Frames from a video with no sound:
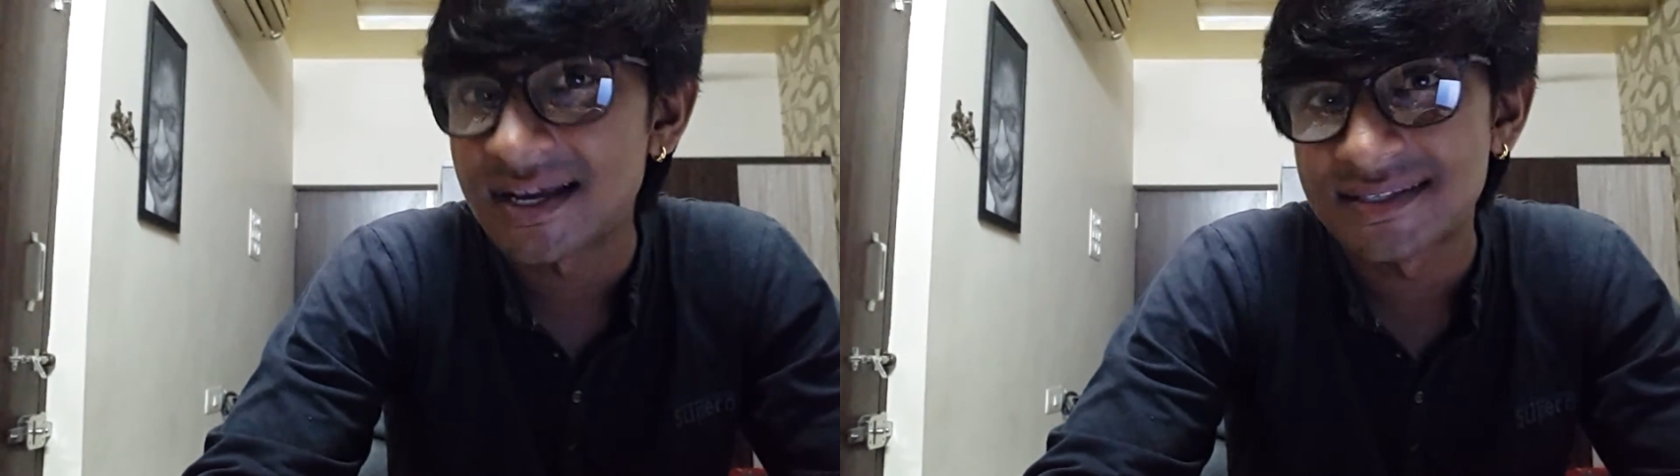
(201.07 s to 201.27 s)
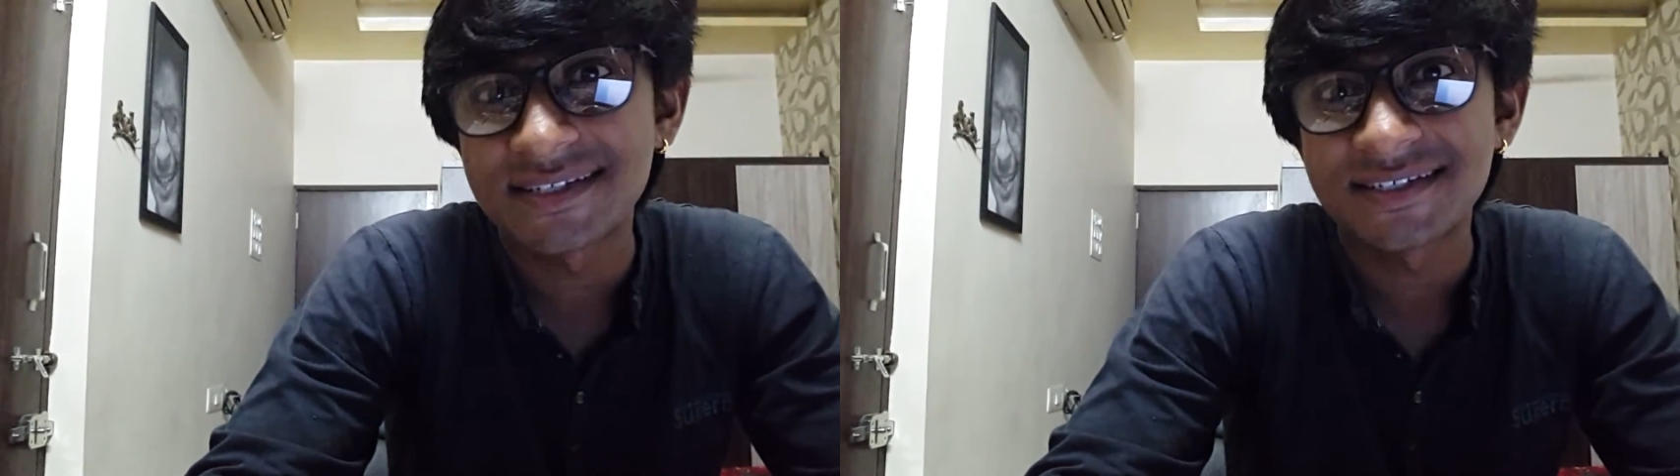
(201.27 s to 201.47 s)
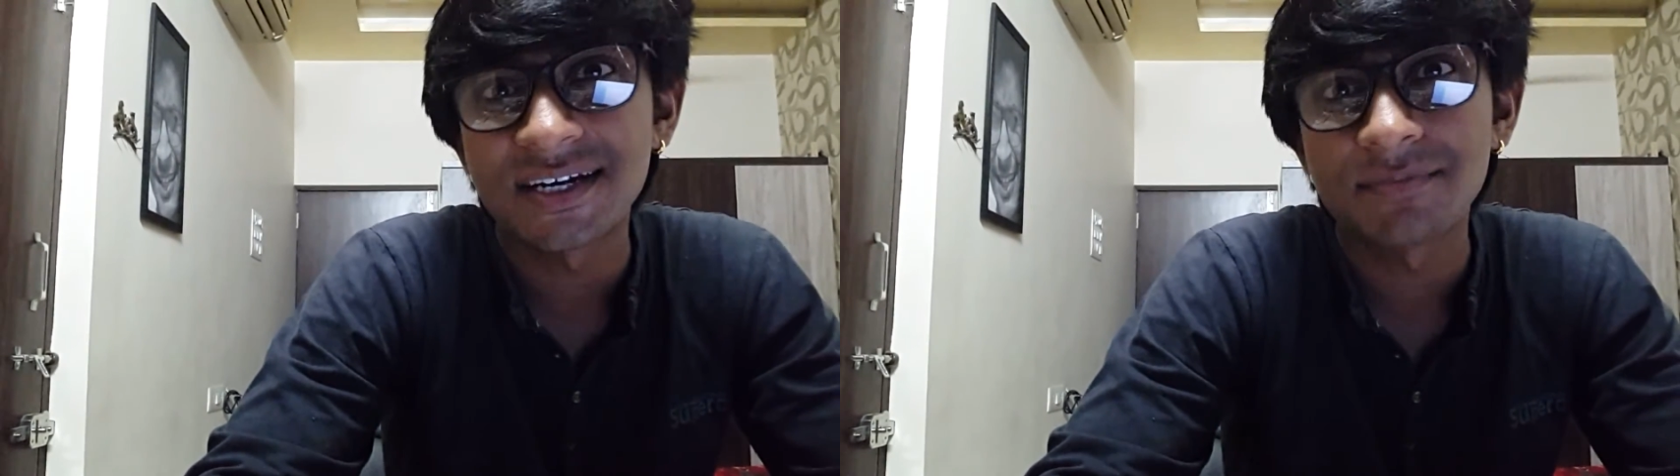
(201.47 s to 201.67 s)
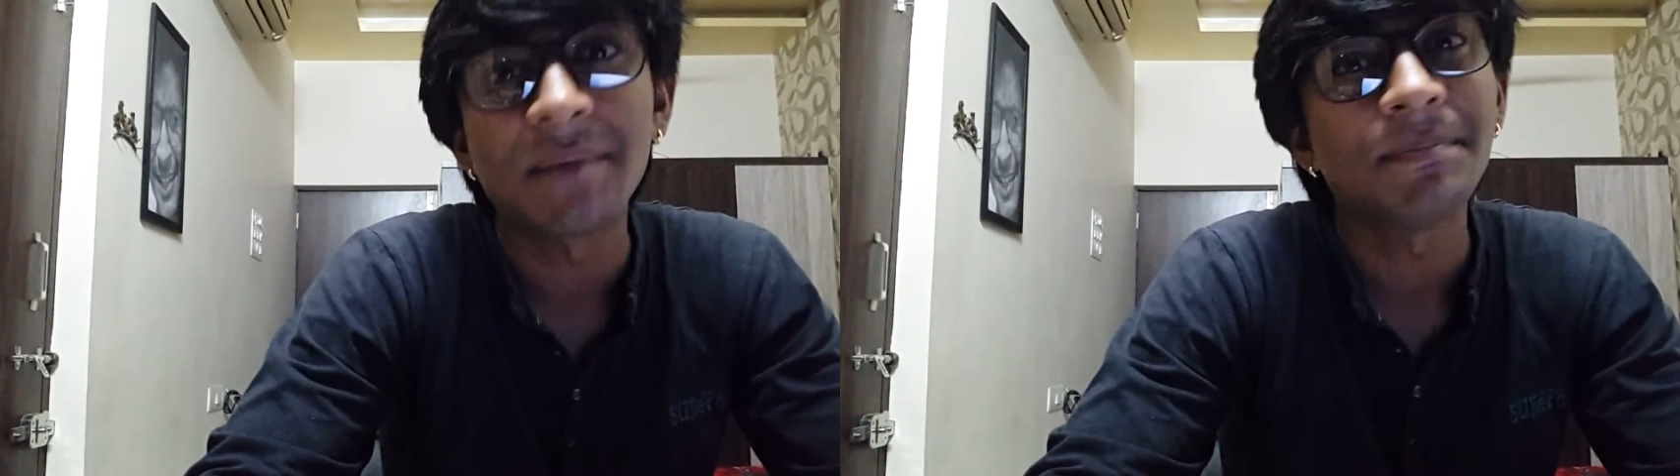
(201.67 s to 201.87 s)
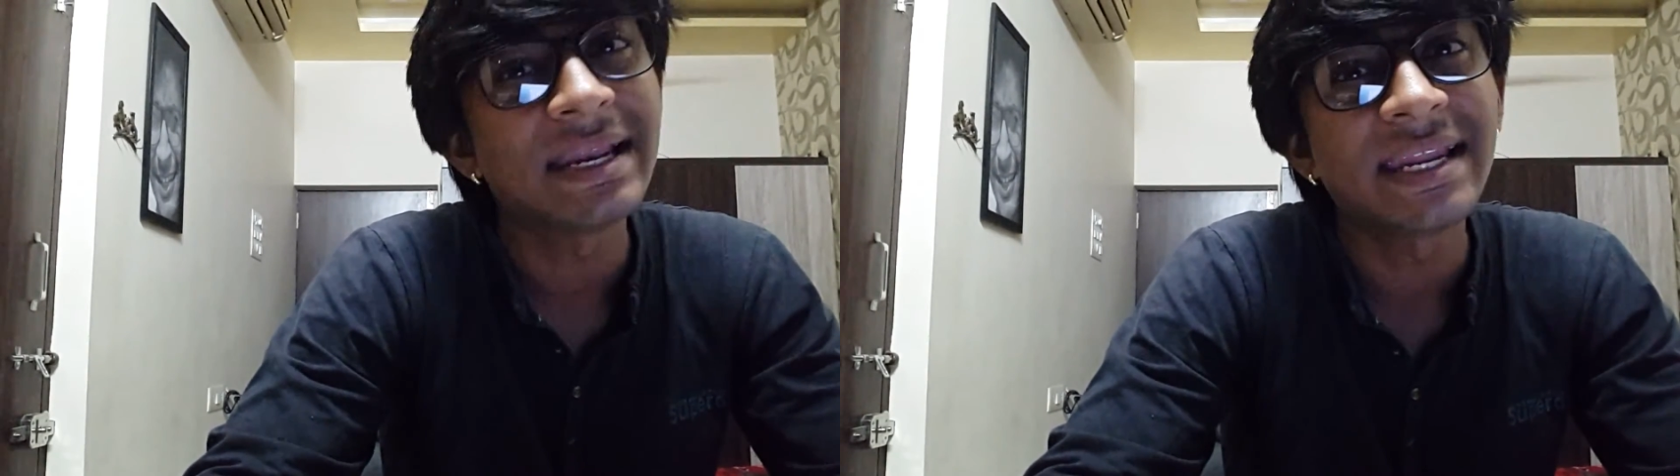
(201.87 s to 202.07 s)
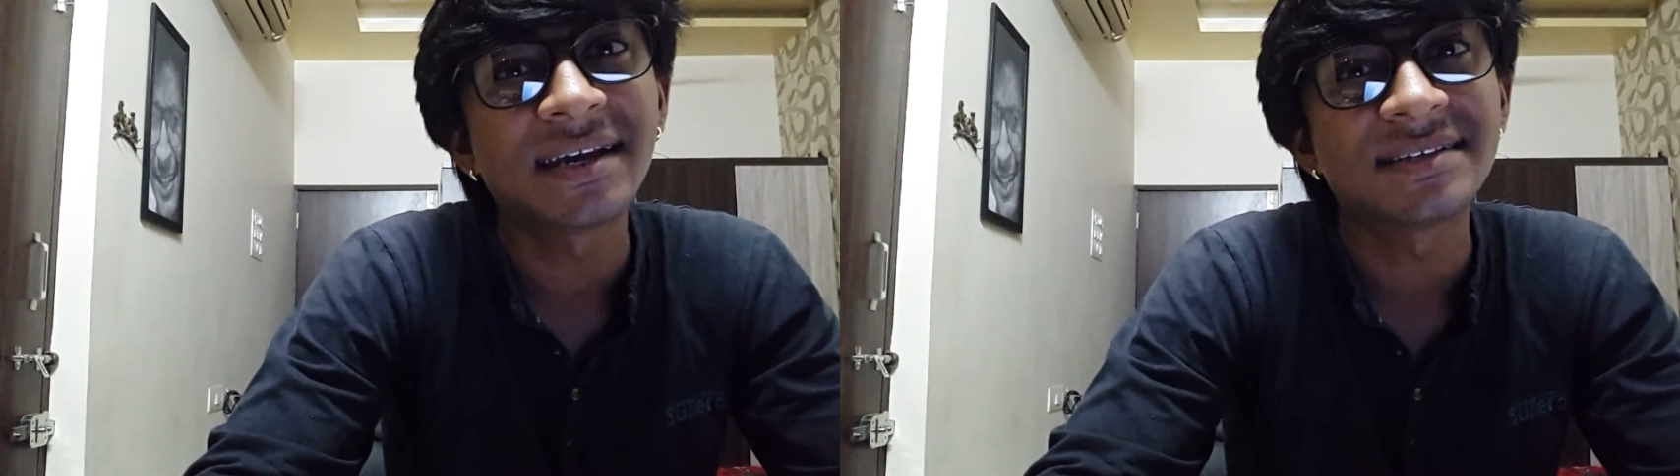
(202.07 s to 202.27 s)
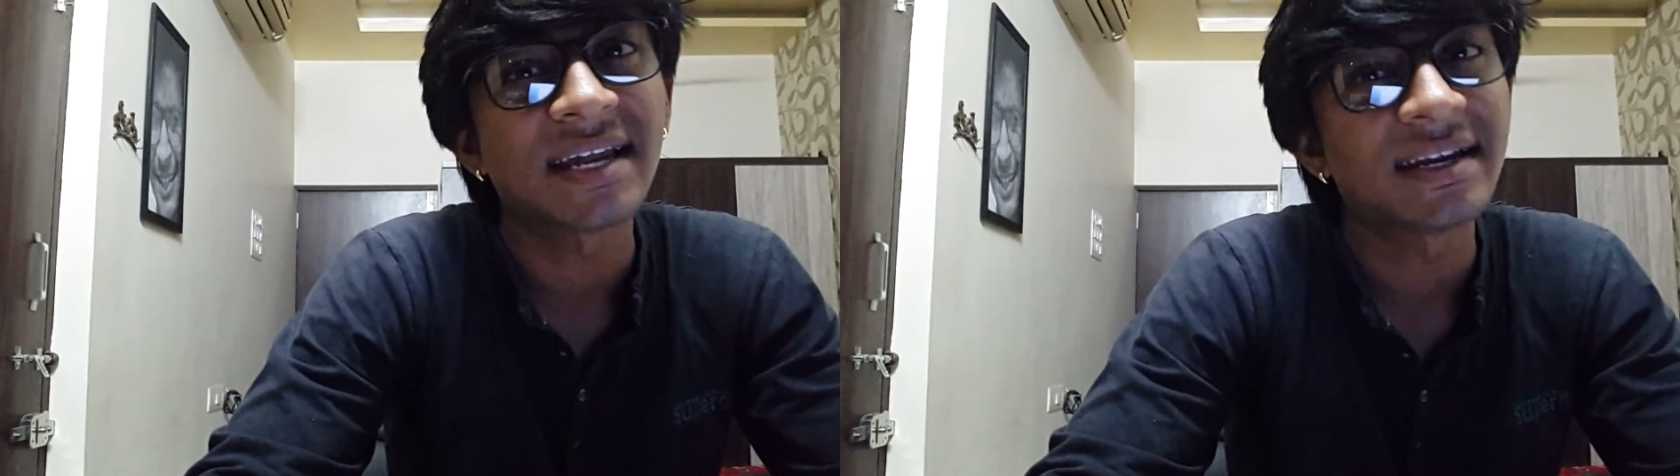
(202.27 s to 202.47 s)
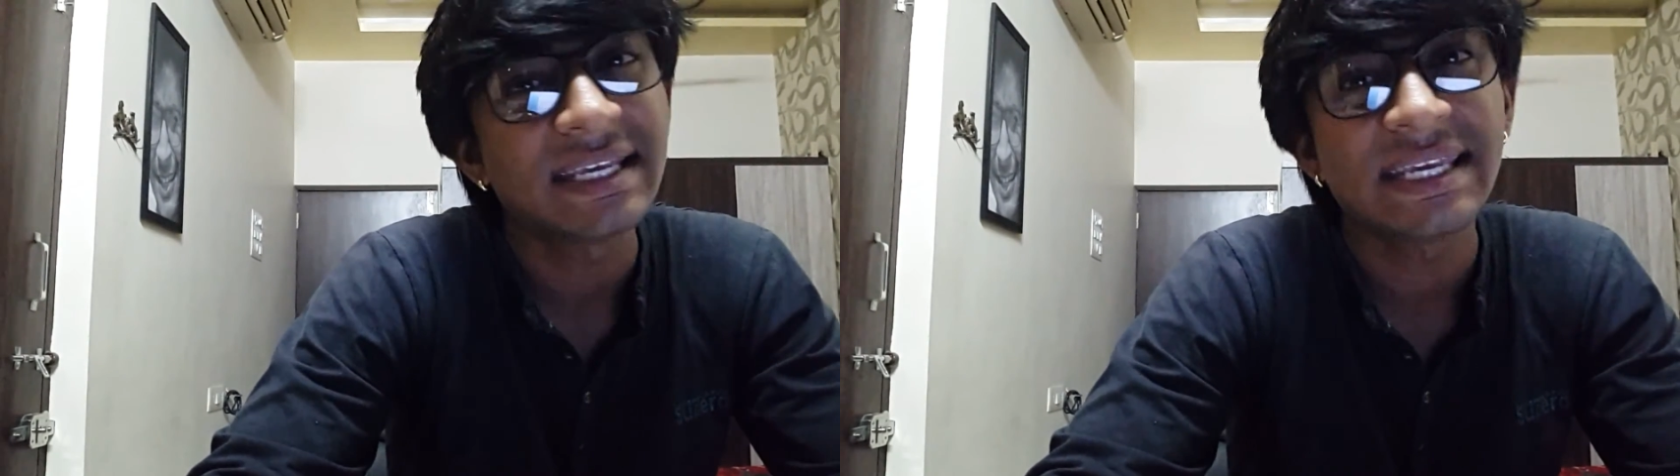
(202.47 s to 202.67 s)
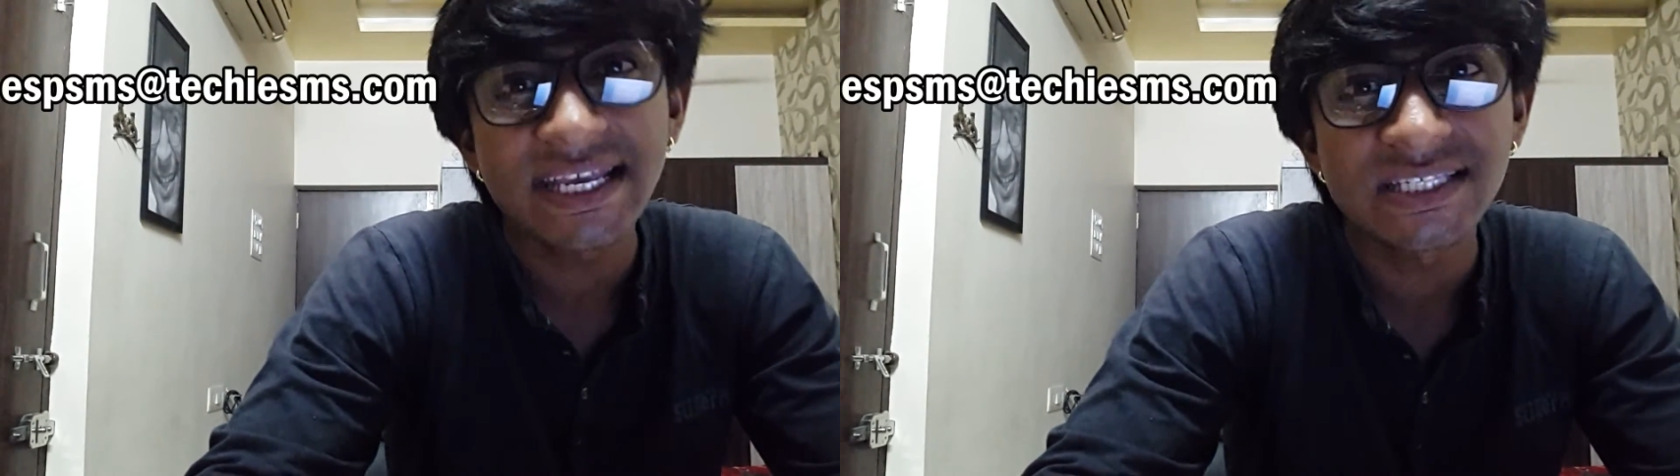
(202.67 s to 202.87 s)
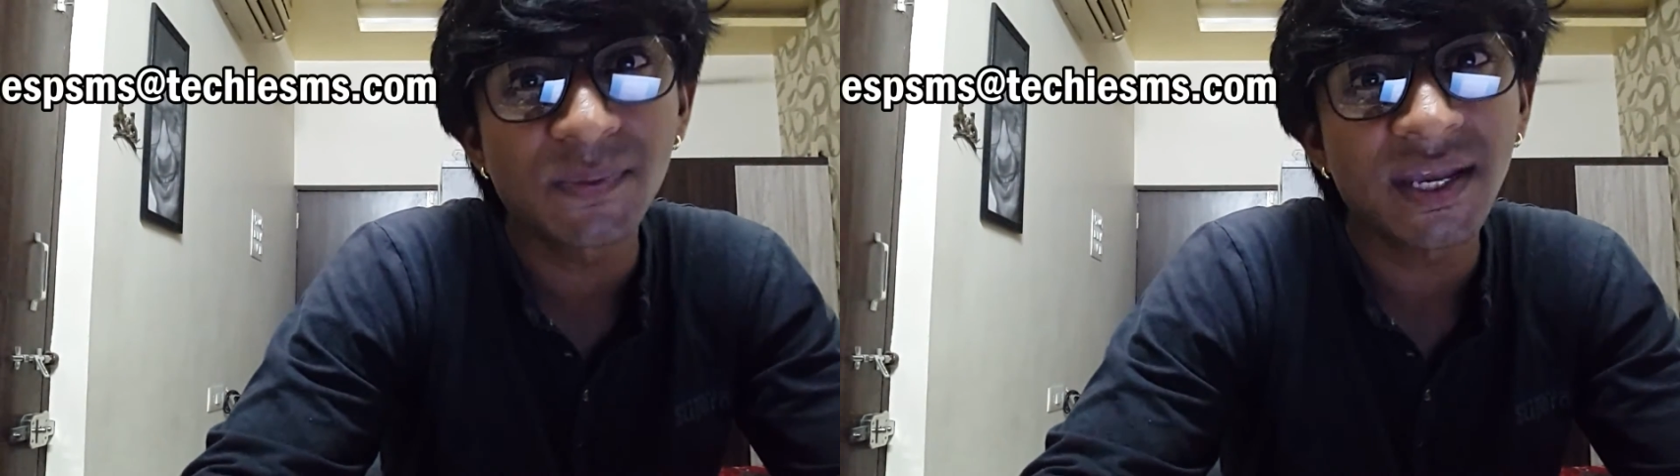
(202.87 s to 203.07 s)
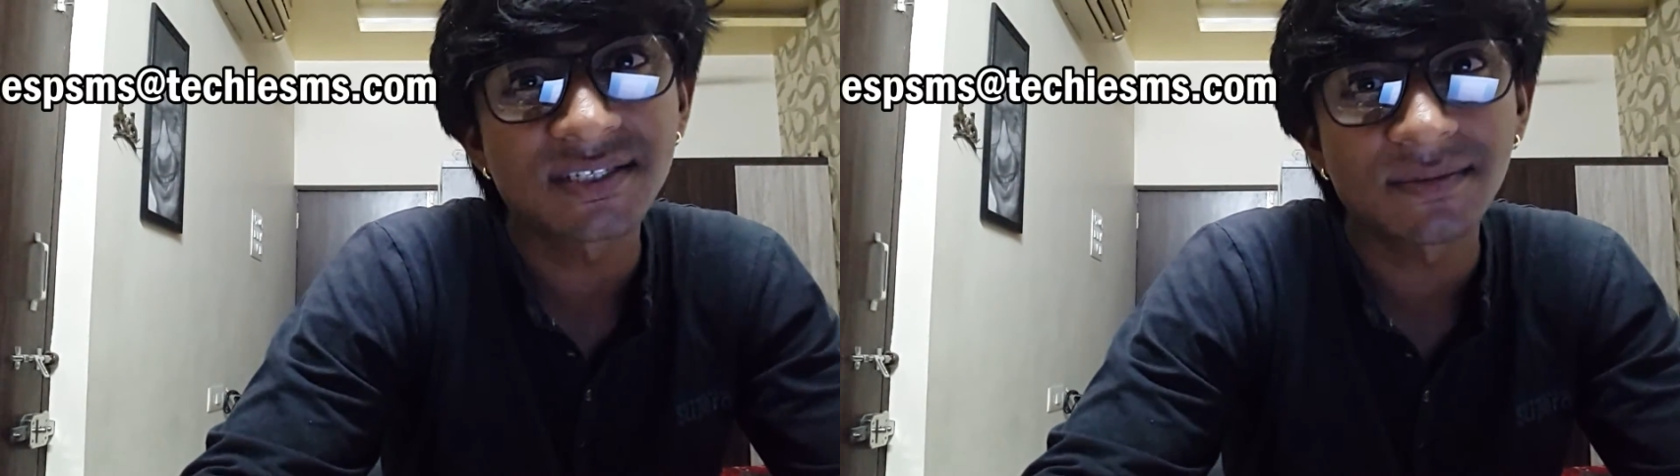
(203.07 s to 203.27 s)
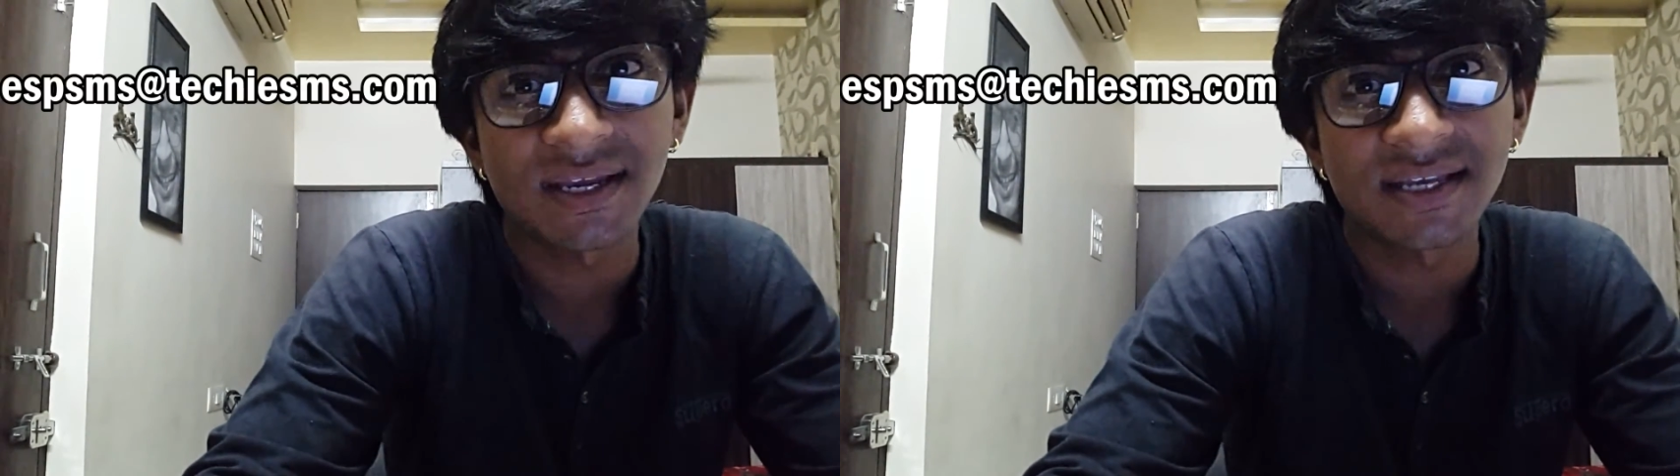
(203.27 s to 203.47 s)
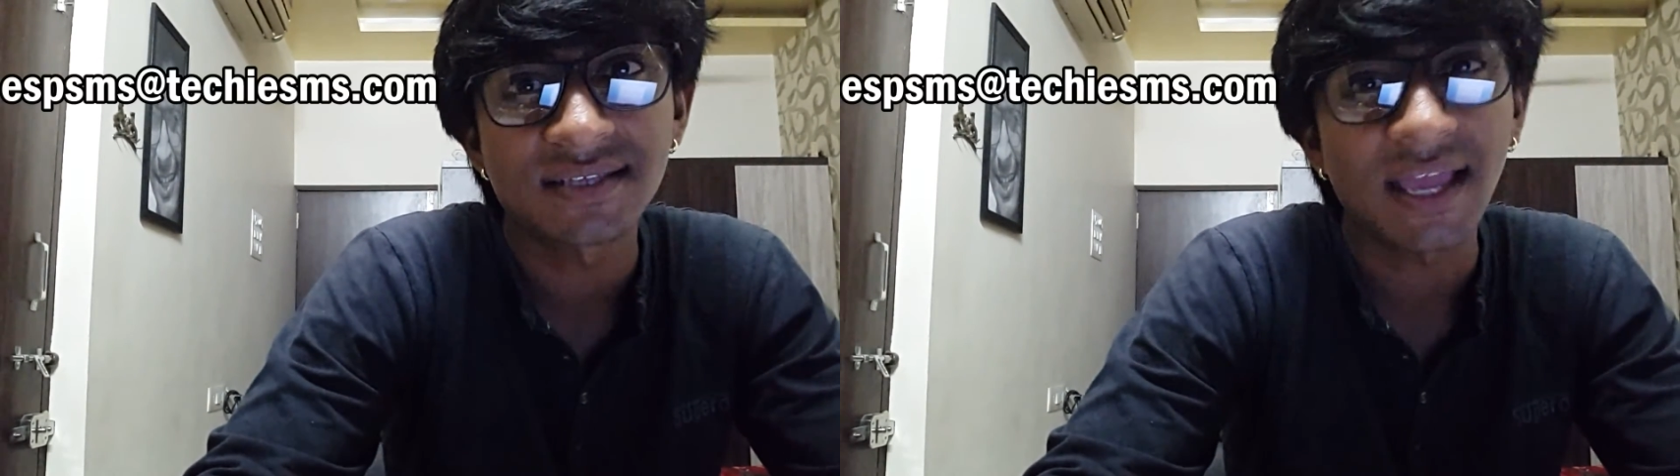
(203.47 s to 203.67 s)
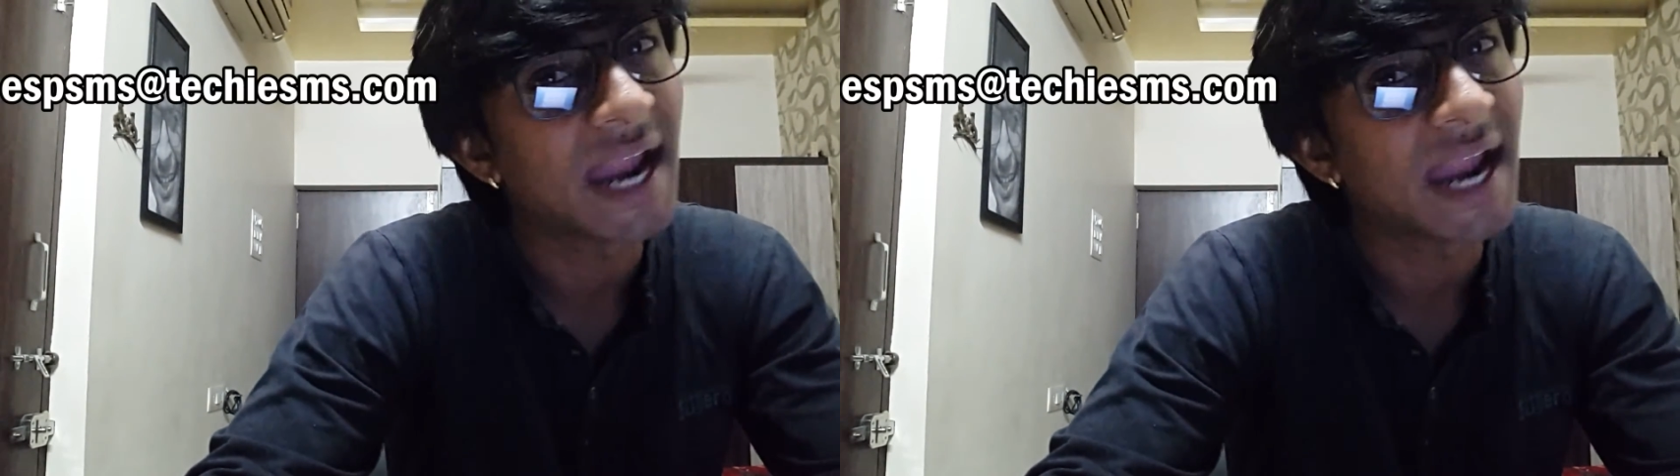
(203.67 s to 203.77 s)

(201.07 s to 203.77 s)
assistant by mailing us at E S P S M S